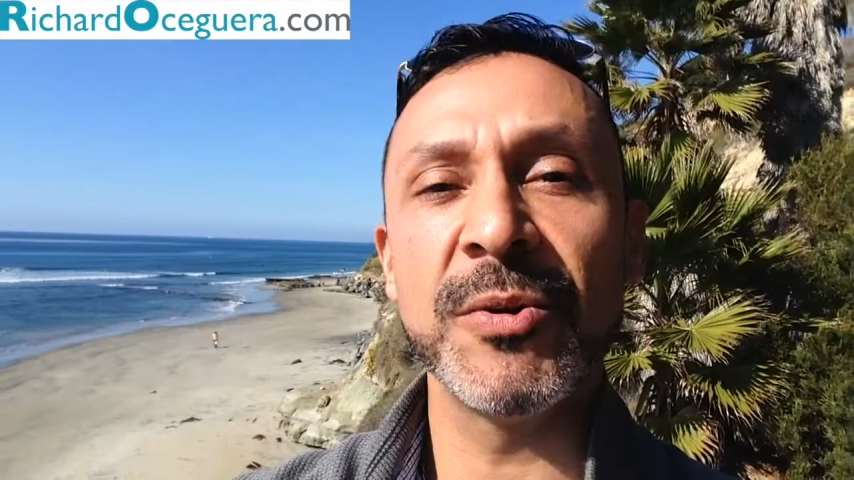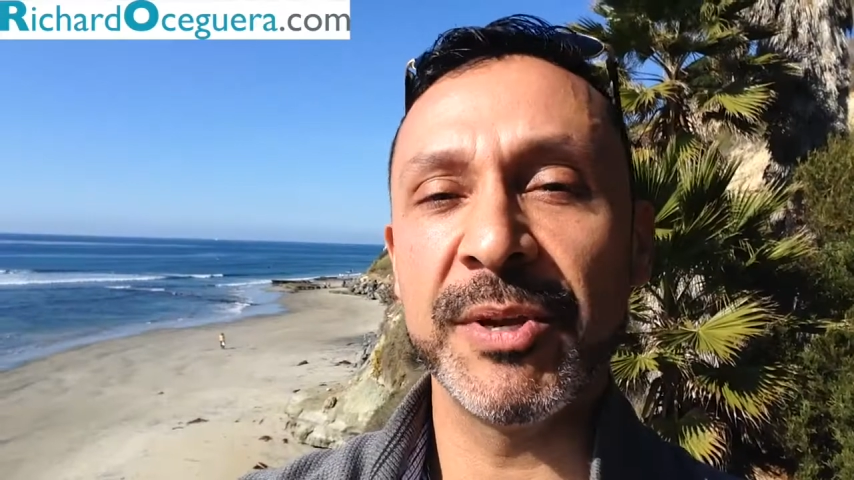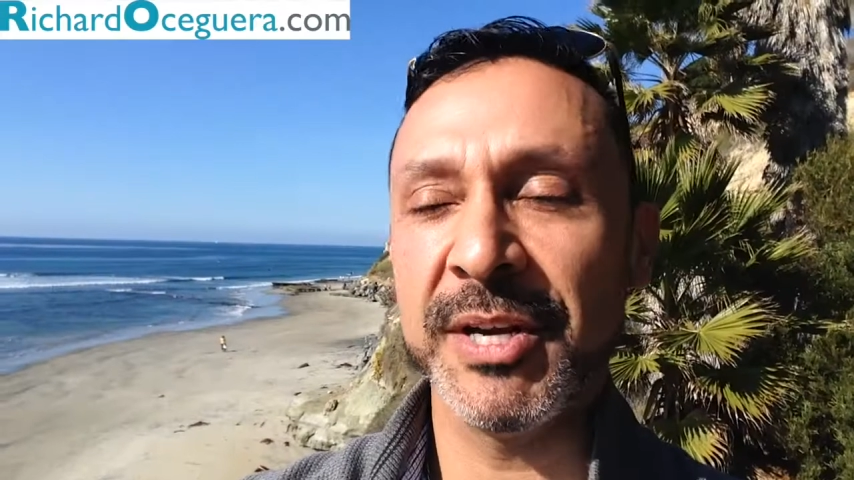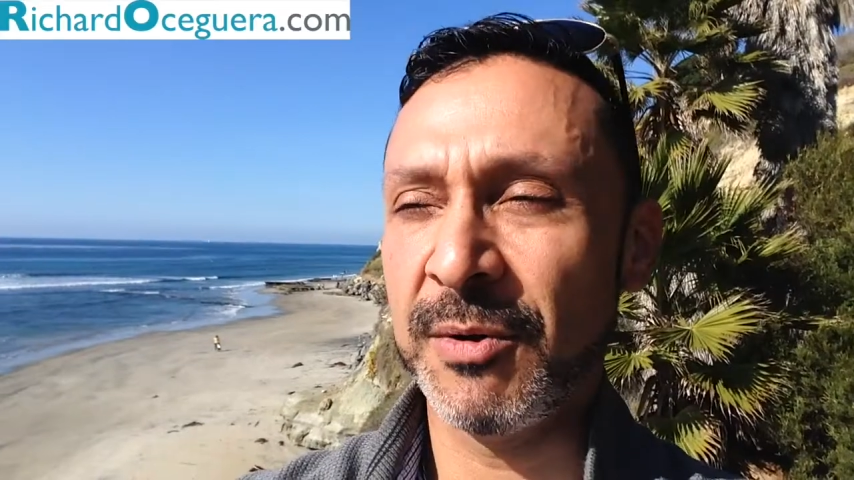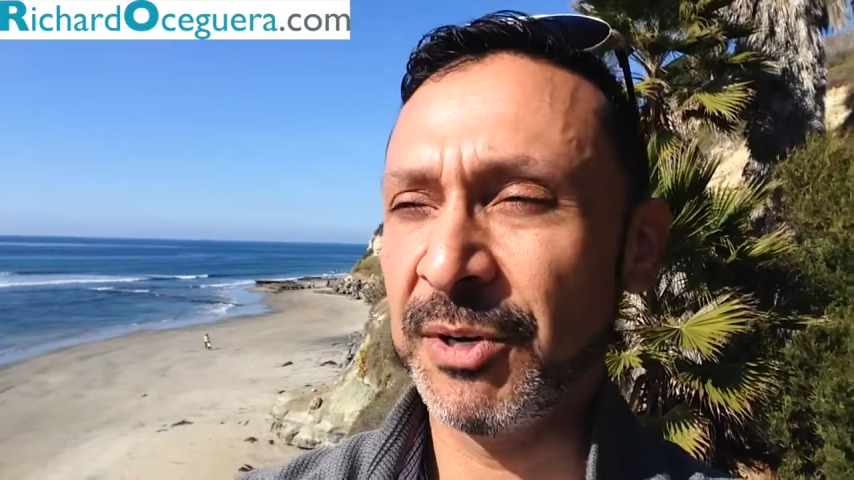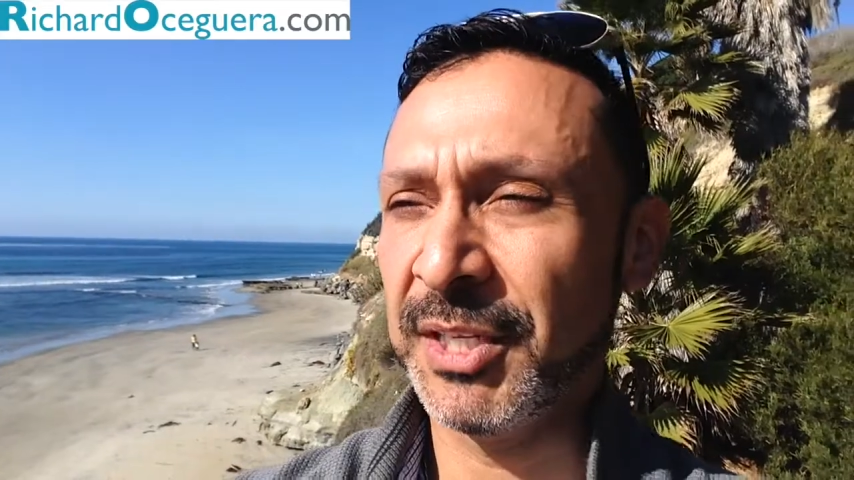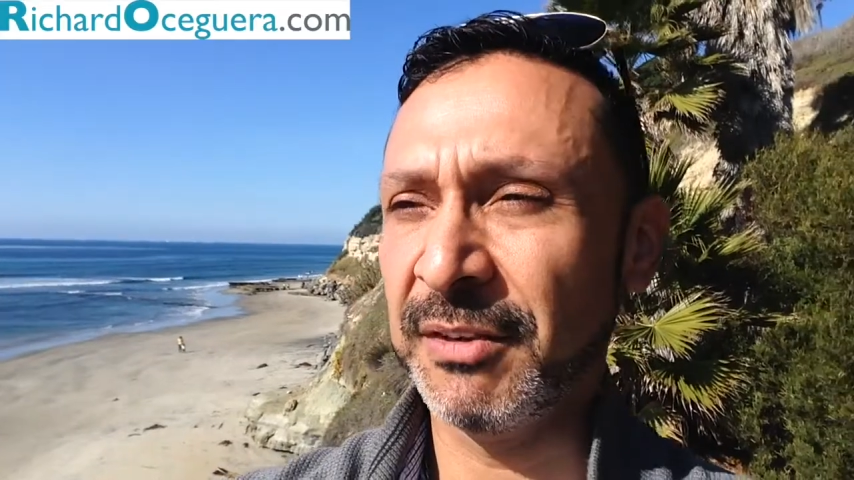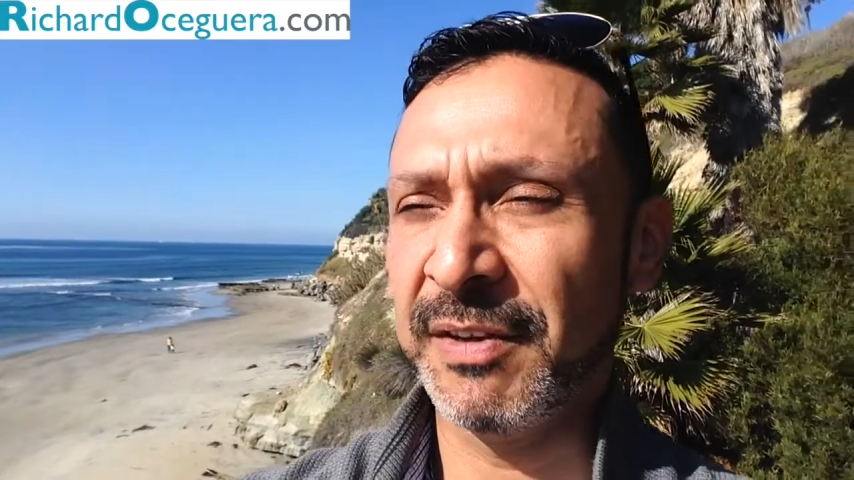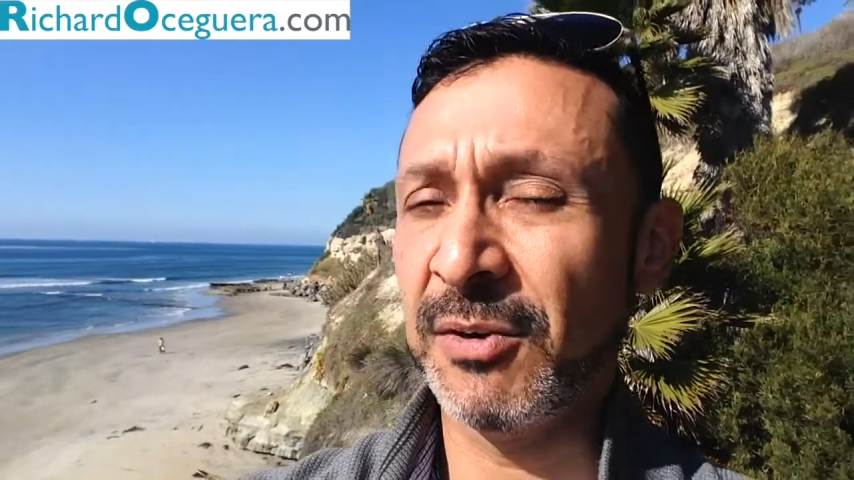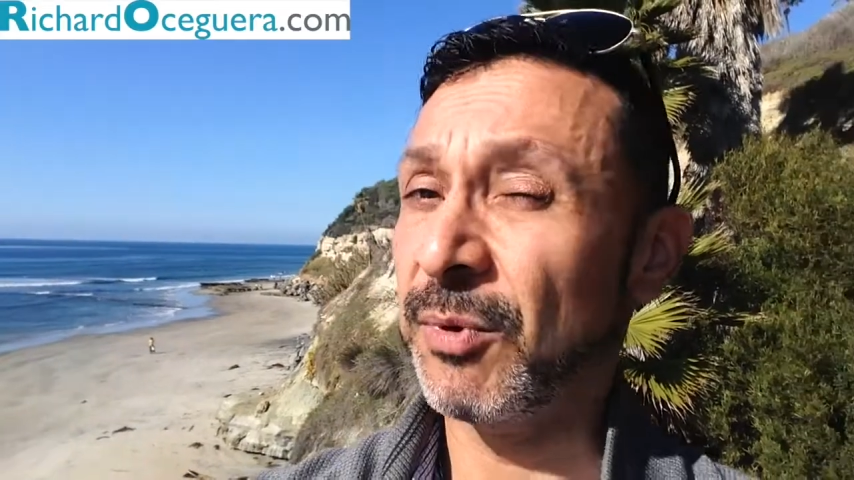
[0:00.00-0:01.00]
to a networking
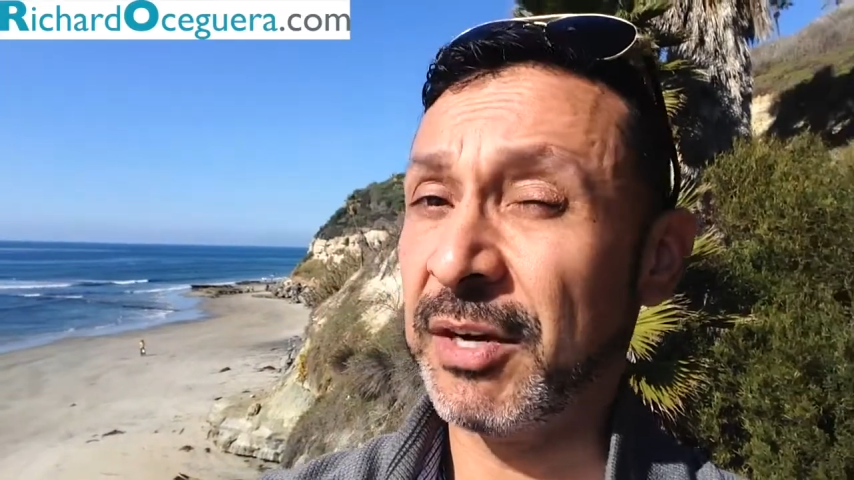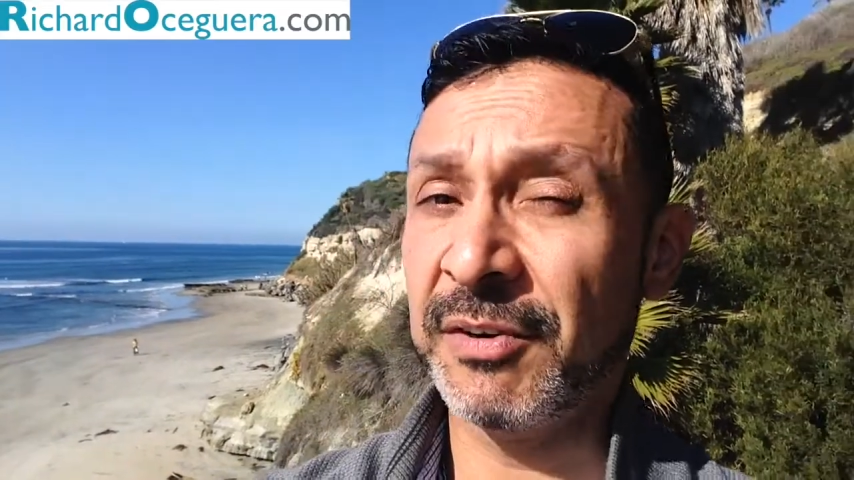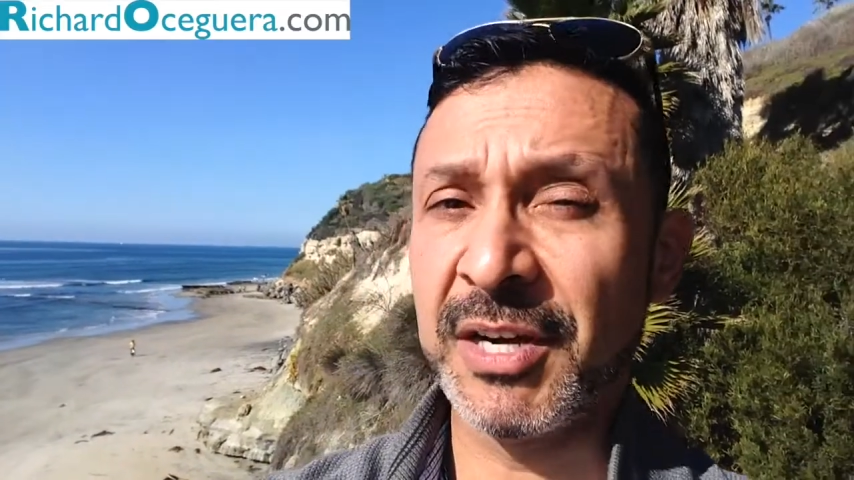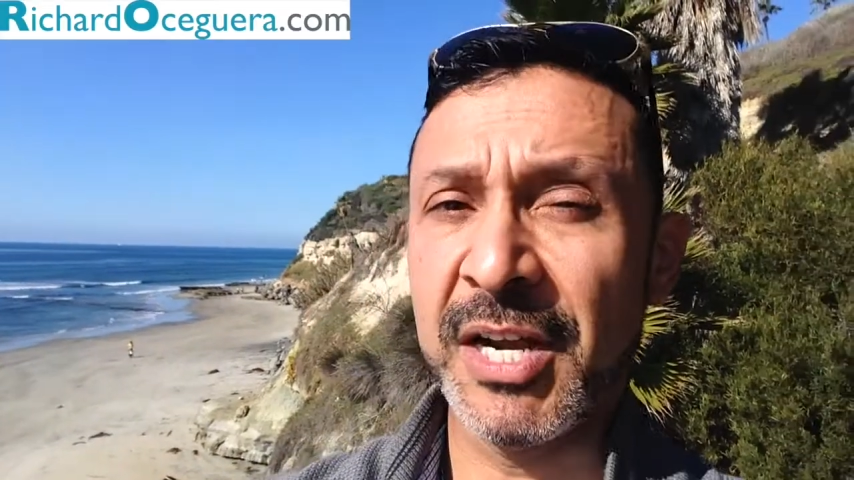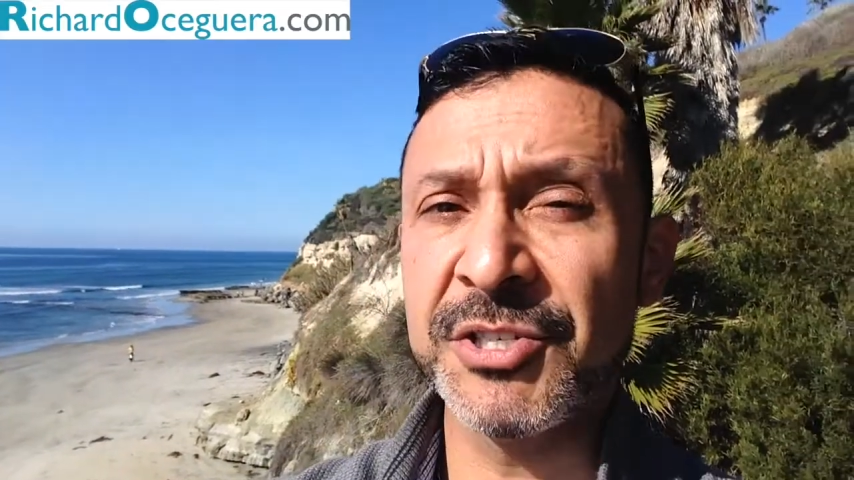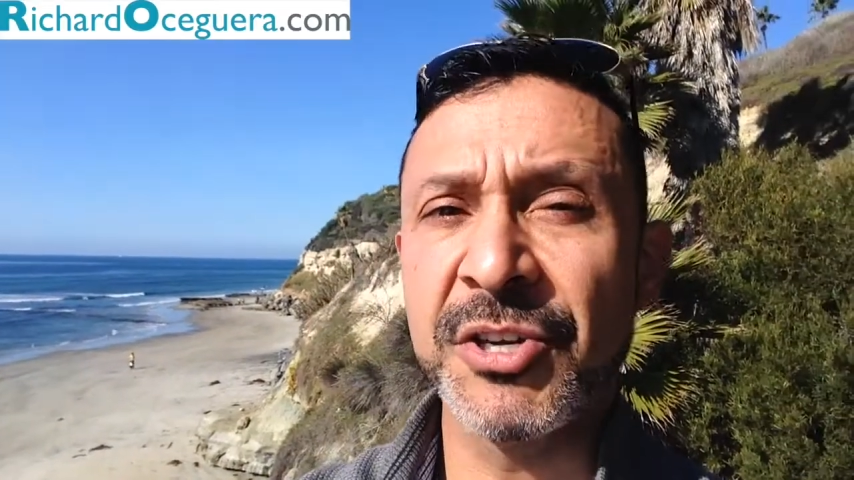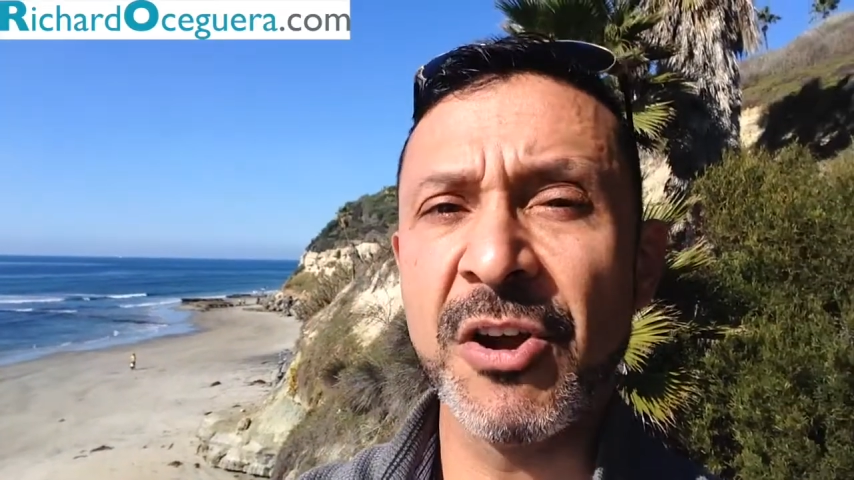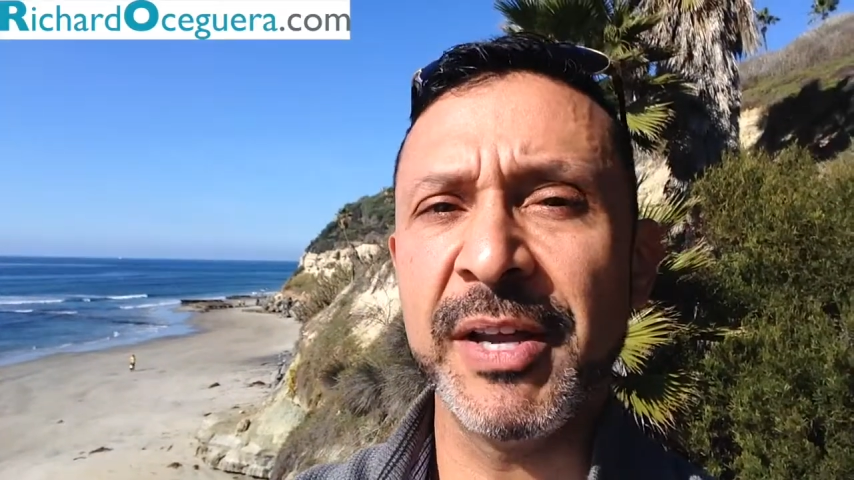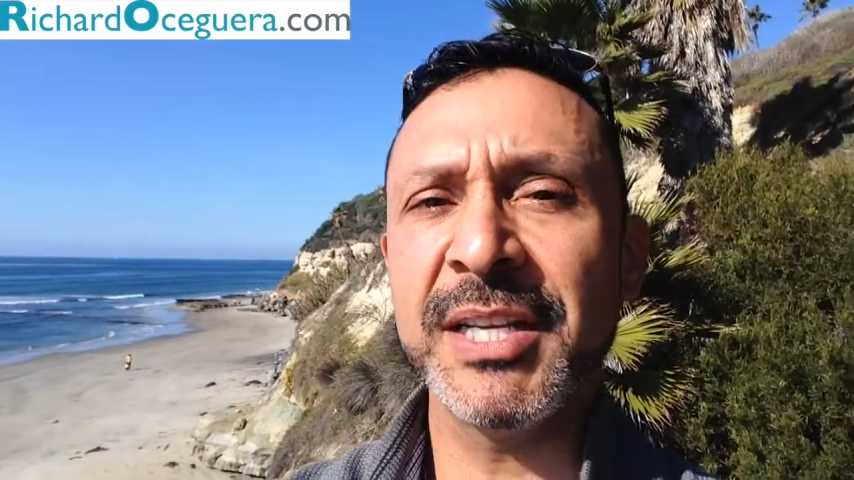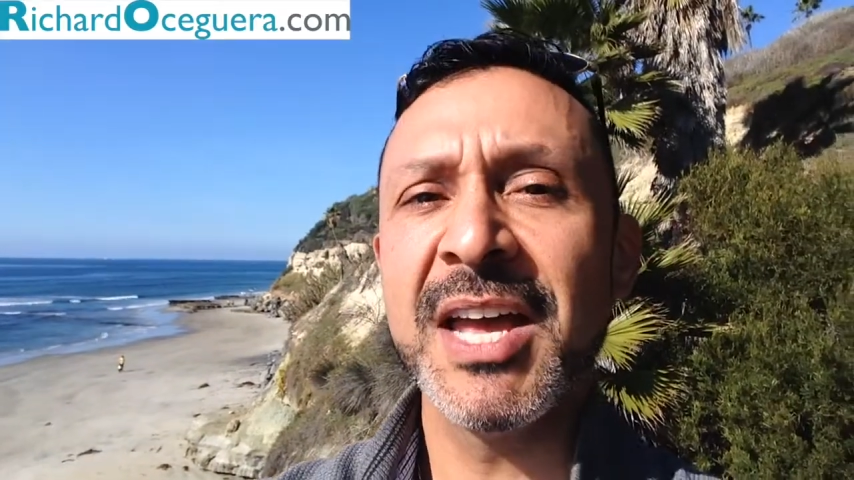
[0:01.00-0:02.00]
event, whatever kind you're
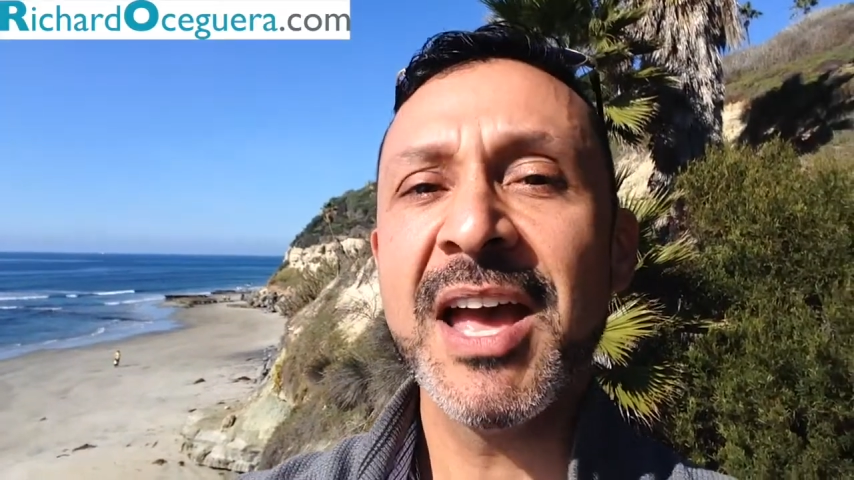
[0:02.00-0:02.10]
going,